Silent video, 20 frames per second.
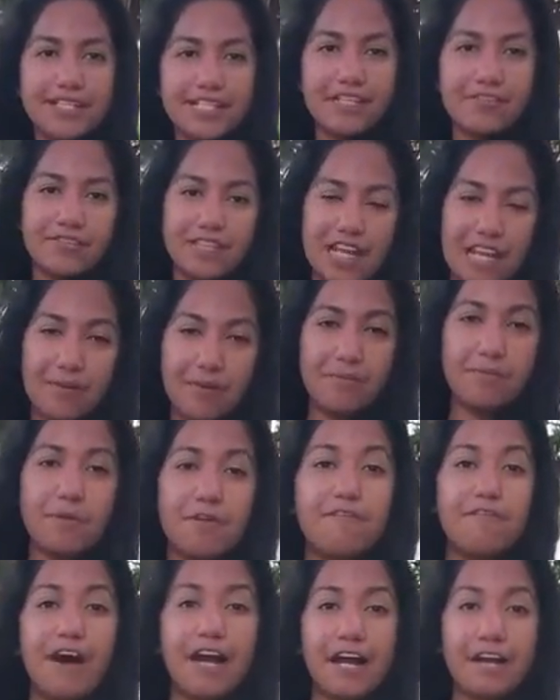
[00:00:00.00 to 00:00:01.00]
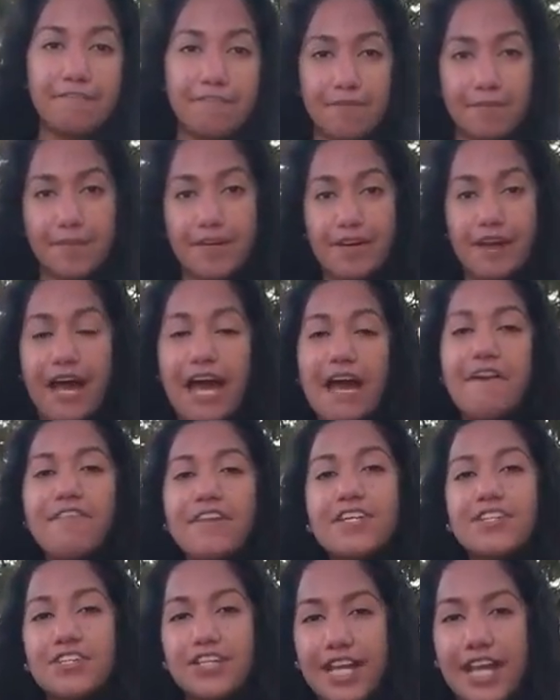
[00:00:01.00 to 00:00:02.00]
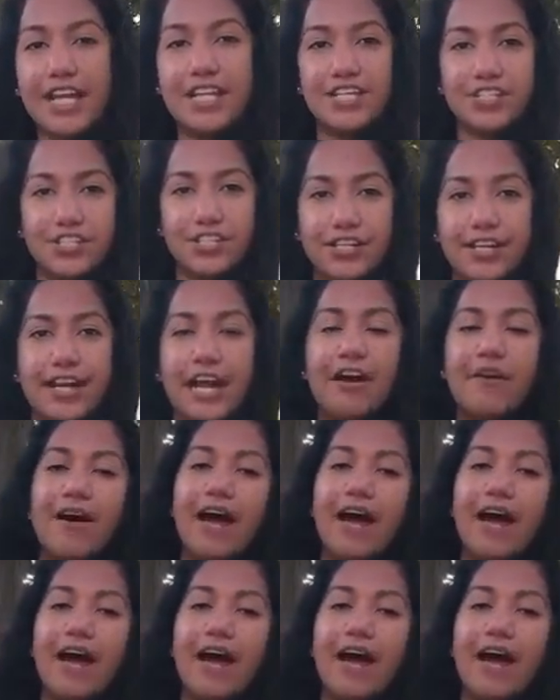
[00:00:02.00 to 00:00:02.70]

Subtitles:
he was able to provide for me to have an education, now I